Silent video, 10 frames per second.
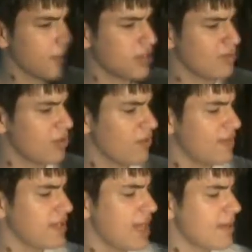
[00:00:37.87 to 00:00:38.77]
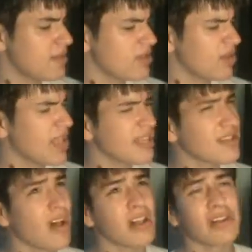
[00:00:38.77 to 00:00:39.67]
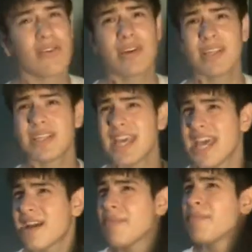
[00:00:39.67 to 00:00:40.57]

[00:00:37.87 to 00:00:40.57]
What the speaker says: hours of movie time, so that's all going to take